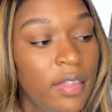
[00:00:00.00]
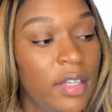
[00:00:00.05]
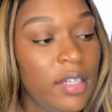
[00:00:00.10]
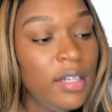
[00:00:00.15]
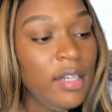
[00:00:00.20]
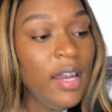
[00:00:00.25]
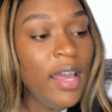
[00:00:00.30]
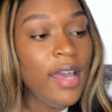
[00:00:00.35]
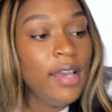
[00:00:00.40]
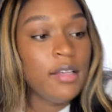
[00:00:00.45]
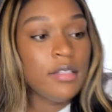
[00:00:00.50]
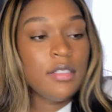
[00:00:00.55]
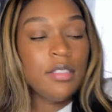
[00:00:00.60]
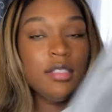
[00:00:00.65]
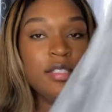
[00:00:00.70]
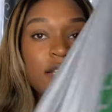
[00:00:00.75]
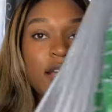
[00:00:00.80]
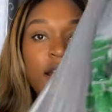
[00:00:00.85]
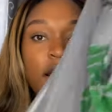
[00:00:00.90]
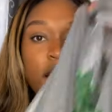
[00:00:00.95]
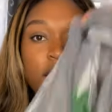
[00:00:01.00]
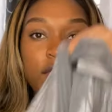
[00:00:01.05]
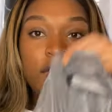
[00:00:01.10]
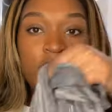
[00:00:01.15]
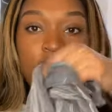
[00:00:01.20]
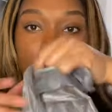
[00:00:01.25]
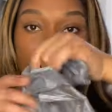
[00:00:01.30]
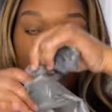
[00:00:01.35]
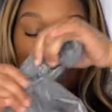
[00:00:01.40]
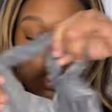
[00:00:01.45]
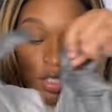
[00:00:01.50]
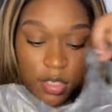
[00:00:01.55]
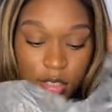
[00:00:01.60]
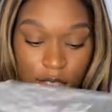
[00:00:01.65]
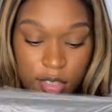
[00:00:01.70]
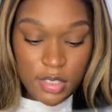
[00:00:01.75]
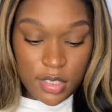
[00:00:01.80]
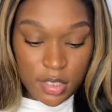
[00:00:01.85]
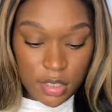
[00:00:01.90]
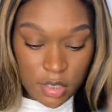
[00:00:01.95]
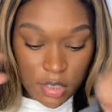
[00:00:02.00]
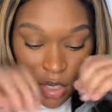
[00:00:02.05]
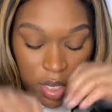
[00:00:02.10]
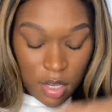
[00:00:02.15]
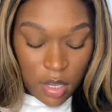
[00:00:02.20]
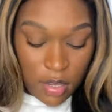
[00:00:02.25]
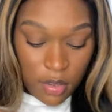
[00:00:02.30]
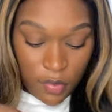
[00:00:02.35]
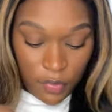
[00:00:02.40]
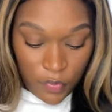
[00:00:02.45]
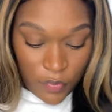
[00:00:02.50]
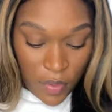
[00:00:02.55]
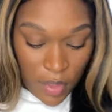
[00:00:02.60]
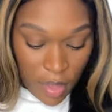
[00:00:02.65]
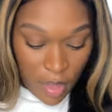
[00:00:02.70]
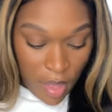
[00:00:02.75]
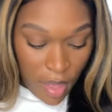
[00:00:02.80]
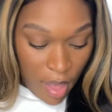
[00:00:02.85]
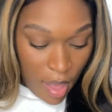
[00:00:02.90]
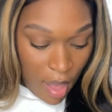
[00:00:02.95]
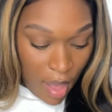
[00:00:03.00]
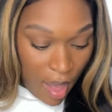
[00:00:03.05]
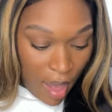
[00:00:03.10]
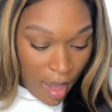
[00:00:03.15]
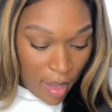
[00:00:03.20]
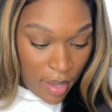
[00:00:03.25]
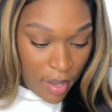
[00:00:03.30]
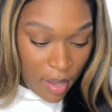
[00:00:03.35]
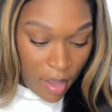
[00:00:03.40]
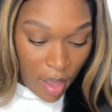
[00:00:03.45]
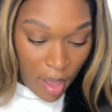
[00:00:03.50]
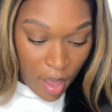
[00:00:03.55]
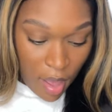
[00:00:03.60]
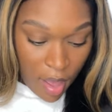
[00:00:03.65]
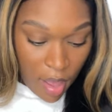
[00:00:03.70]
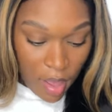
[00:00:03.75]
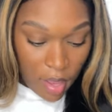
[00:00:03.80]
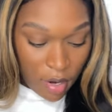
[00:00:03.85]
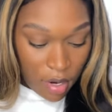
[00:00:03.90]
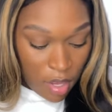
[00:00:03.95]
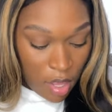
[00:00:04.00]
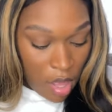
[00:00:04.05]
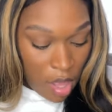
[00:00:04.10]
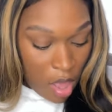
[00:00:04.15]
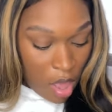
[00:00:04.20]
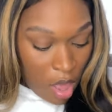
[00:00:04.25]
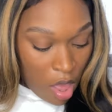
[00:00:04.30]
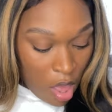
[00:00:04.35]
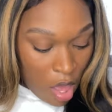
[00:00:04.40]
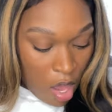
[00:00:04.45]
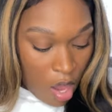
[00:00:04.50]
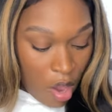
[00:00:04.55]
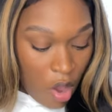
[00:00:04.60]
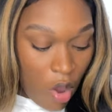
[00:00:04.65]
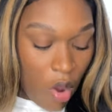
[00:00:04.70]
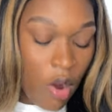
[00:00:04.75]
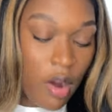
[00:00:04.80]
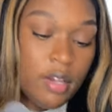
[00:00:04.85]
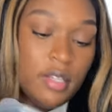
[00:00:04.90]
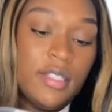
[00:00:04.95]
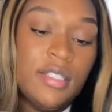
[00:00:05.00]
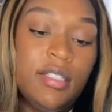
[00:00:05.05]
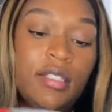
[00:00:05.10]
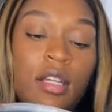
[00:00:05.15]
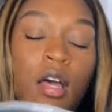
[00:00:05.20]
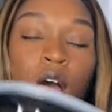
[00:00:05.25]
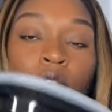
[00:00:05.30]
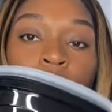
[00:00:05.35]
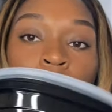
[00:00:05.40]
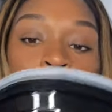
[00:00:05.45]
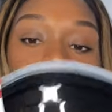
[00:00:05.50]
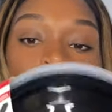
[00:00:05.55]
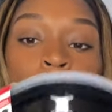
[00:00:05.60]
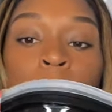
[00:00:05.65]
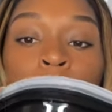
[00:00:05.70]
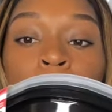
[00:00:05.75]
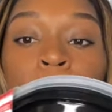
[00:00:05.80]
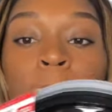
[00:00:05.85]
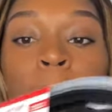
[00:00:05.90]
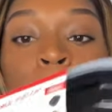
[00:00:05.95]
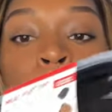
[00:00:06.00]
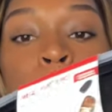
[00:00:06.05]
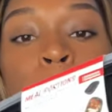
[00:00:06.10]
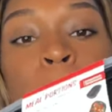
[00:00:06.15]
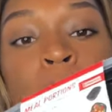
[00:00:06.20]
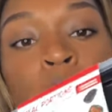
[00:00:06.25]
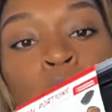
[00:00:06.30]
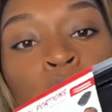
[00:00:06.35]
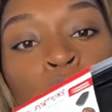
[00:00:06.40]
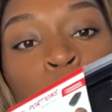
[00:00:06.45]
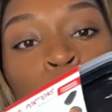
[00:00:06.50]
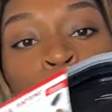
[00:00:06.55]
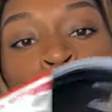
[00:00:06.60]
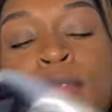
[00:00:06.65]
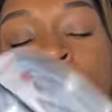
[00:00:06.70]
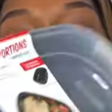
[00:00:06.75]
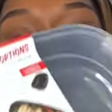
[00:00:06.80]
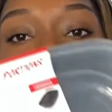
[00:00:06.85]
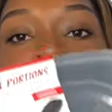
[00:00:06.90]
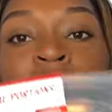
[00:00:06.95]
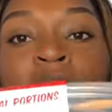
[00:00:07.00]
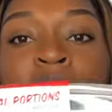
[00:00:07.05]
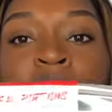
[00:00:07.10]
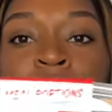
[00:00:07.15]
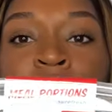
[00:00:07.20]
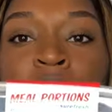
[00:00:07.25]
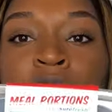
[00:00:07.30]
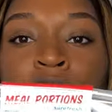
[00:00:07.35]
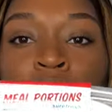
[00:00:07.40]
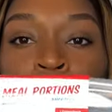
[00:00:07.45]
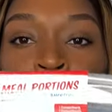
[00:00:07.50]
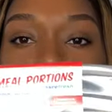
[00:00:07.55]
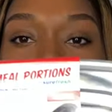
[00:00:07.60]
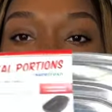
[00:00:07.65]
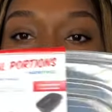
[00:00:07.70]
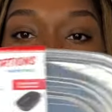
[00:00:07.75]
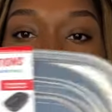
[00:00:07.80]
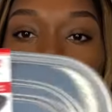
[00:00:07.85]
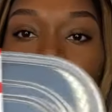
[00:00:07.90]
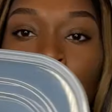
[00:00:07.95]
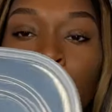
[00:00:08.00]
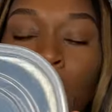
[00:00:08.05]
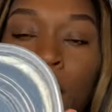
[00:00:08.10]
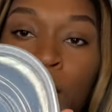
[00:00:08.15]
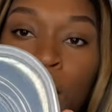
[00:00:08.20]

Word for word: the next set of kitchen stuff I got are some bowls. And these are like